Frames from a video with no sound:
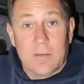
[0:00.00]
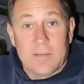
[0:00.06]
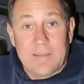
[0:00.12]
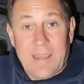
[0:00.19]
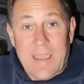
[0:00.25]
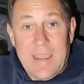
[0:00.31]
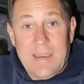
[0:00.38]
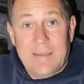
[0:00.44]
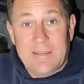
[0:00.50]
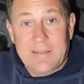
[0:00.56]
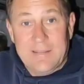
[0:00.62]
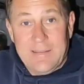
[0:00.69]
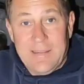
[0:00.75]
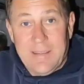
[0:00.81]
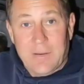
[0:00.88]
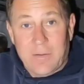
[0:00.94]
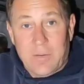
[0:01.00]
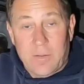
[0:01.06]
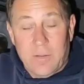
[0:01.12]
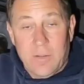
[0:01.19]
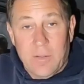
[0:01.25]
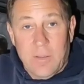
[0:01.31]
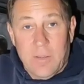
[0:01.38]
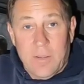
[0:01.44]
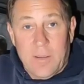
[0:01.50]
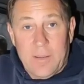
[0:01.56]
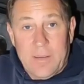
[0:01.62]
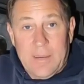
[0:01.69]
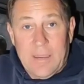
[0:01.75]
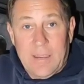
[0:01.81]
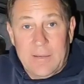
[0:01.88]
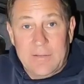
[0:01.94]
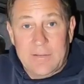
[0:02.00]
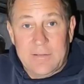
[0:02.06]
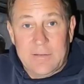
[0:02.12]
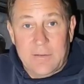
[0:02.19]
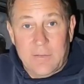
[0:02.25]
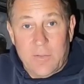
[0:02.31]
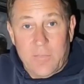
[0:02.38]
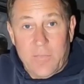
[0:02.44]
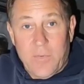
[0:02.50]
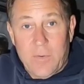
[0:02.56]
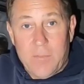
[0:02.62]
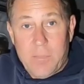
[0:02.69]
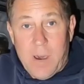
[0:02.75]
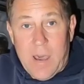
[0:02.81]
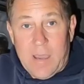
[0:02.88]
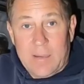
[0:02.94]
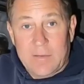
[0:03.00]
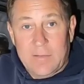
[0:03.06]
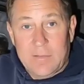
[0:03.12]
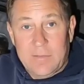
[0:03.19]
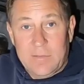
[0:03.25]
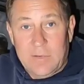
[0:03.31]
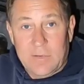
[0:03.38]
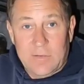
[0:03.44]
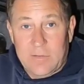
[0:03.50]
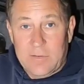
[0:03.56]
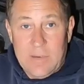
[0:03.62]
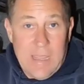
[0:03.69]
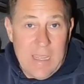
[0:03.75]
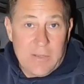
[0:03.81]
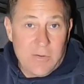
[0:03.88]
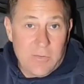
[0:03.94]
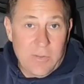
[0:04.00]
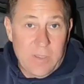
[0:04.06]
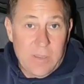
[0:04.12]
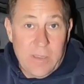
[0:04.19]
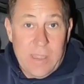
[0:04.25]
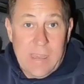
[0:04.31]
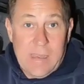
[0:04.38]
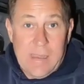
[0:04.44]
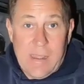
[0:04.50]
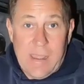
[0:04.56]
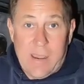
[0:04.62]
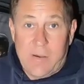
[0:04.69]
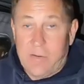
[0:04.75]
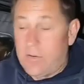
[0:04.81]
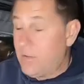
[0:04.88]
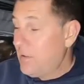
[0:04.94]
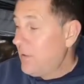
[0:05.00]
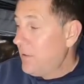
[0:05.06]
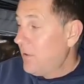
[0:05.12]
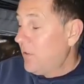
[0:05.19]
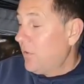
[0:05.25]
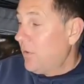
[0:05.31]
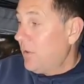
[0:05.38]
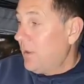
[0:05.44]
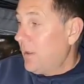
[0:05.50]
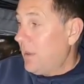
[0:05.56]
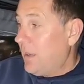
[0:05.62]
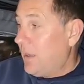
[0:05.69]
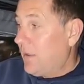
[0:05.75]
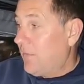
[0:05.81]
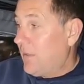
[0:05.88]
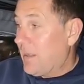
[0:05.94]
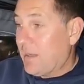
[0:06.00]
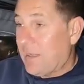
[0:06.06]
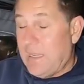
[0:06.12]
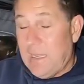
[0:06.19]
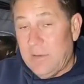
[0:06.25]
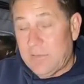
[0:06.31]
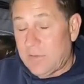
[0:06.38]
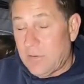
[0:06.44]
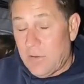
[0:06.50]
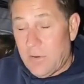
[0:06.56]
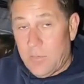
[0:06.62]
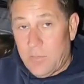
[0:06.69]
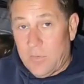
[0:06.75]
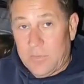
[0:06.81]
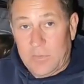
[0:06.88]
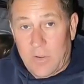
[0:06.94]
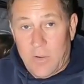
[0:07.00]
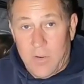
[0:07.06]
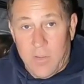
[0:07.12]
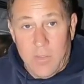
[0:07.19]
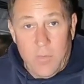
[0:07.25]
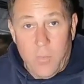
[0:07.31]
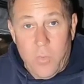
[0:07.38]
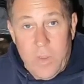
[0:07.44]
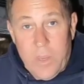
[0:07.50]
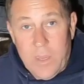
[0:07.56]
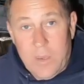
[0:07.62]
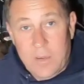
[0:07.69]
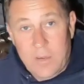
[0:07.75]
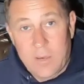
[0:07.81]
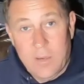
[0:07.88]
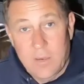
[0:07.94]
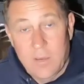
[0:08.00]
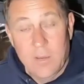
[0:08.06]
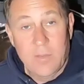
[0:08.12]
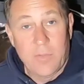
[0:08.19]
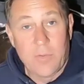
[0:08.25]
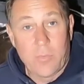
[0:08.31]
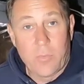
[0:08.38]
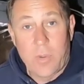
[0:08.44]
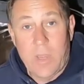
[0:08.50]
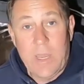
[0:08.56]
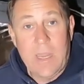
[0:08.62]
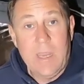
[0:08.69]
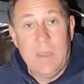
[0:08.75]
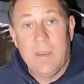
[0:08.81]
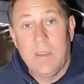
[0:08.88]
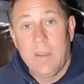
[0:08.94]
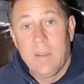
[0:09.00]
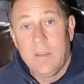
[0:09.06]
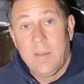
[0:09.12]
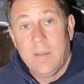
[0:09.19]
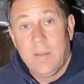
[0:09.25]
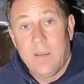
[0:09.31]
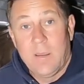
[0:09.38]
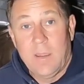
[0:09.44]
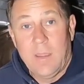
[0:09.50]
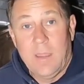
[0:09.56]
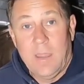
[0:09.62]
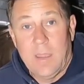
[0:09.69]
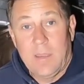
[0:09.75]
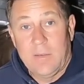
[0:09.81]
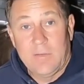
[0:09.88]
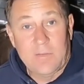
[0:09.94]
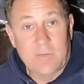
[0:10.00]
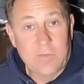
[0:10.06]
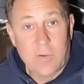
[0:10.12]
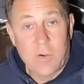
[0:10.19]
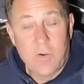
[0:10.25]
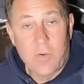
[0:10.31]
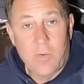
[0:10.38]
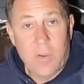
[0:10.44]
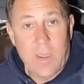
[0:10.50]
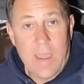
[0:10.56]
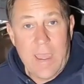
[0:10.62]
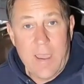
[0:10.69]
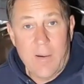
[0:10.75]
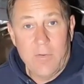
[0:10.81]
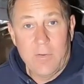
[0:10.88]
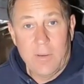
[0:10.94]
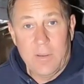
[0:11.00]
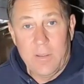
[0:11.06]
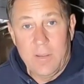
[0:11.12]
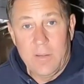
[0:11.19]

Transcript: tight seal against the footbox, just naturally laying down. And that keeps almost all the wind, the rain, and snow out